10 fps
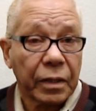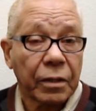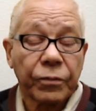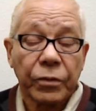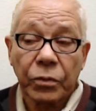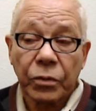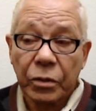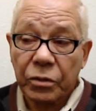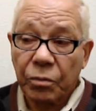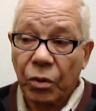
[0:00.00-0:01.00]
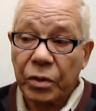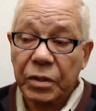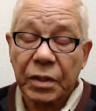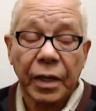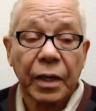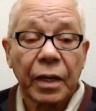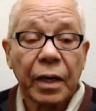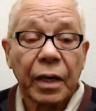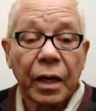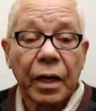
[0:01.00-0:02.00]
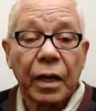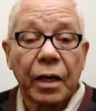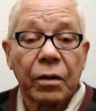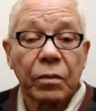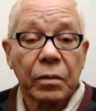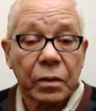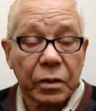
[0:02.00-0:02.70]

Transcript: If you want to smoke a steak, it